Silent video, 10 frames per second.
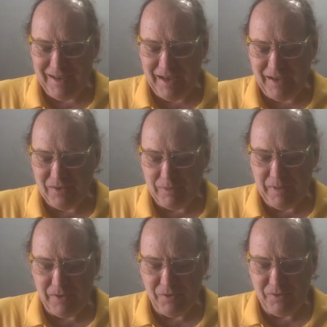As
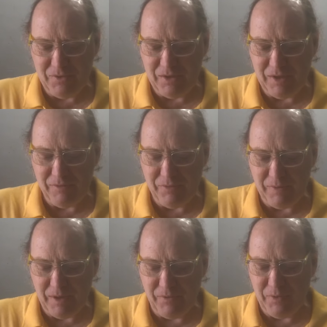commander-in-chief
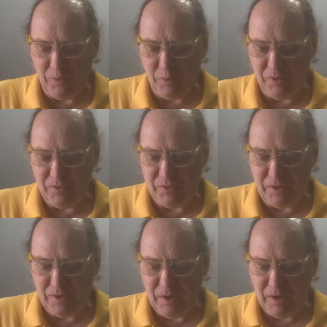of the world's